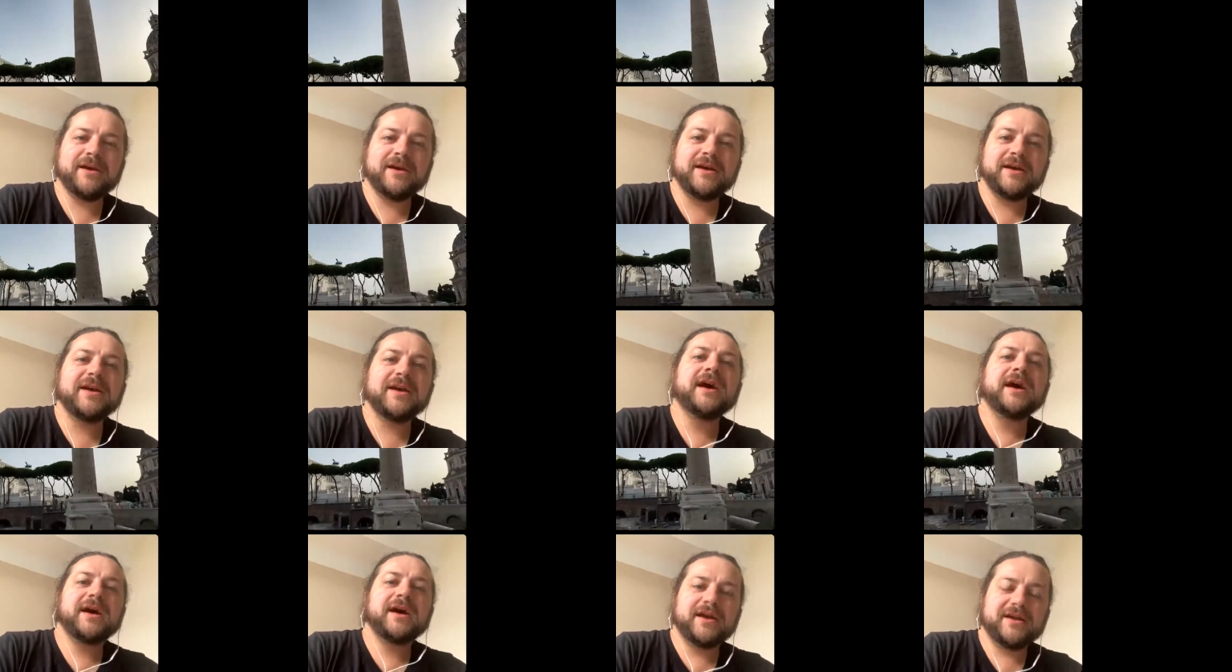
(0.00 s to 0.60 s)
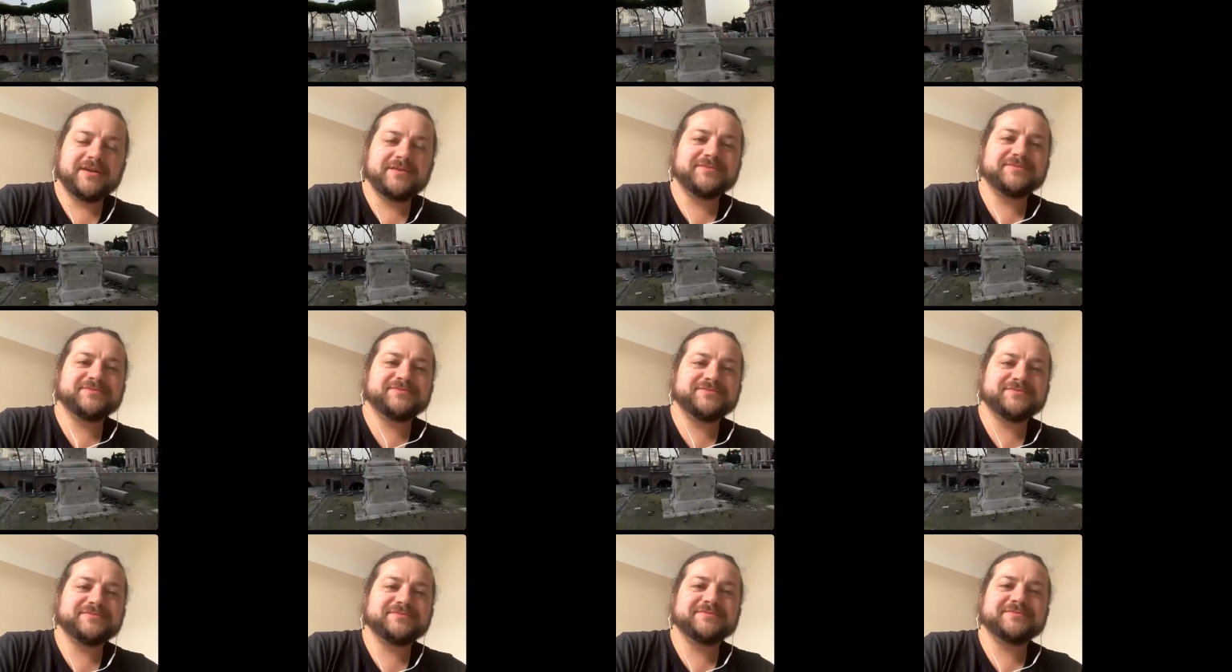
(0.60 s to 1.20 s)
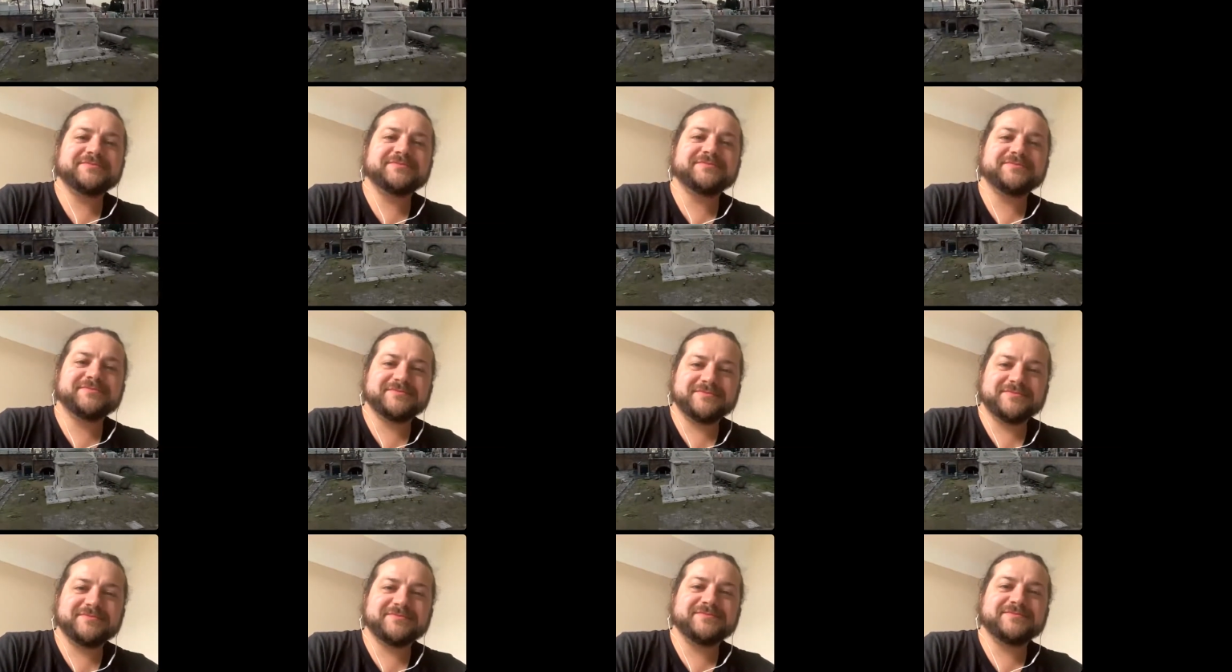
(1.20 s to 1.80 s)
But what essentially we're looking
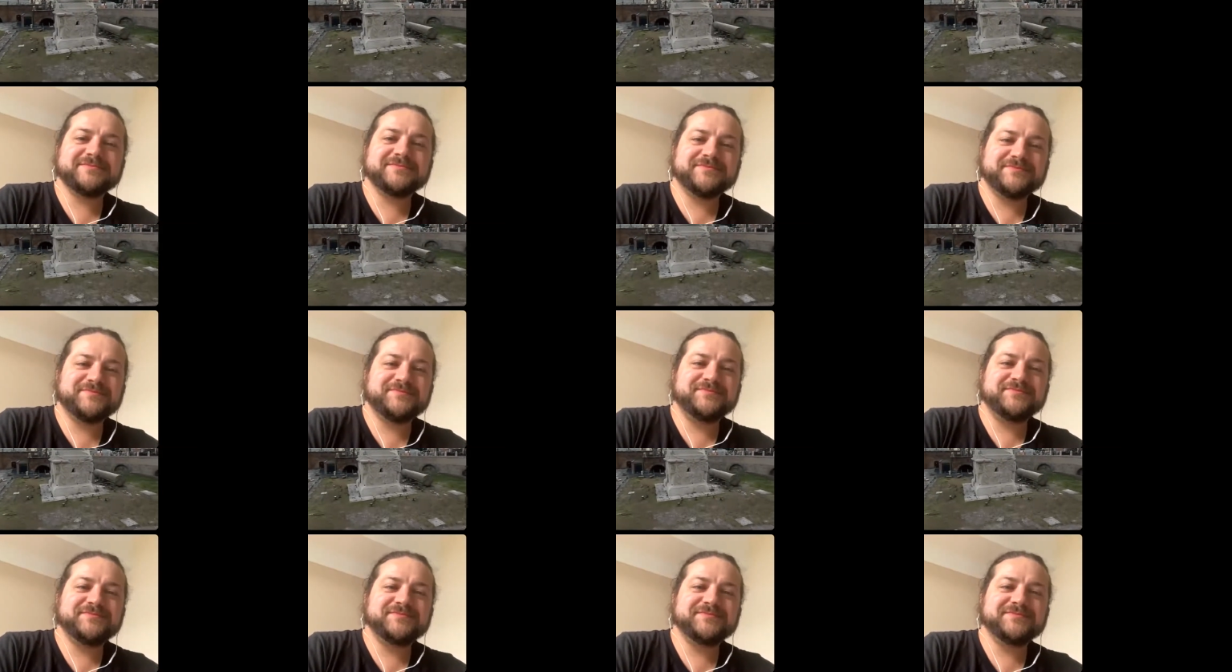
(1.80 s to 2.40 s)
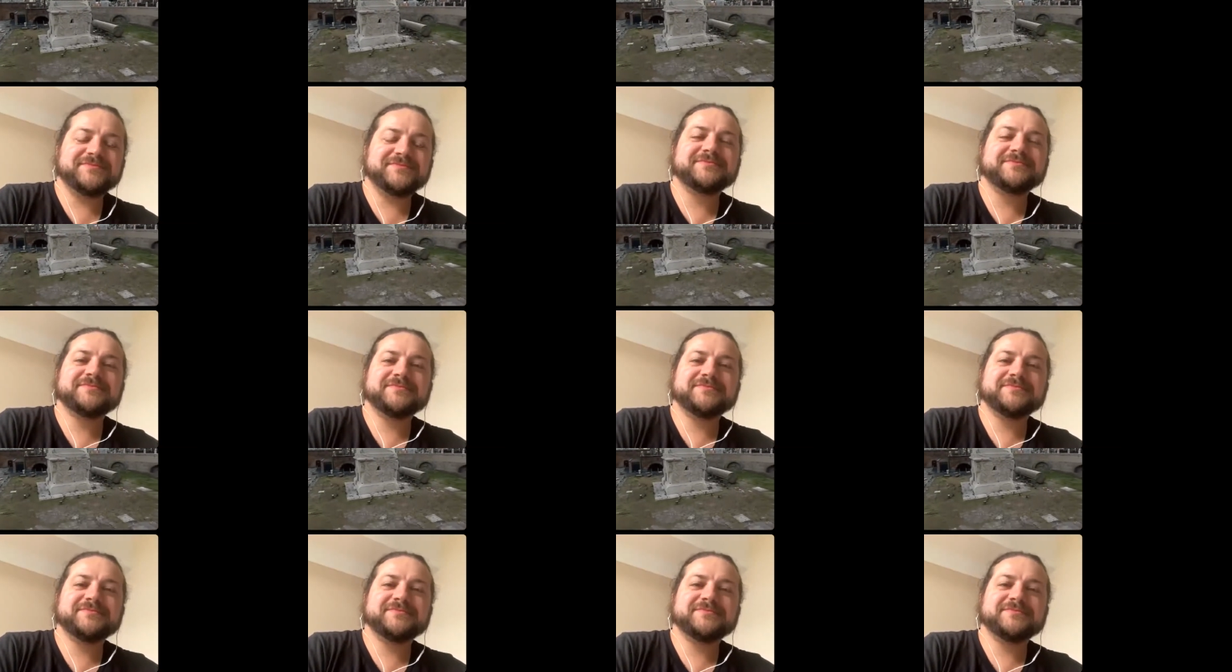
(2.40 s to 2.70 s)
at is something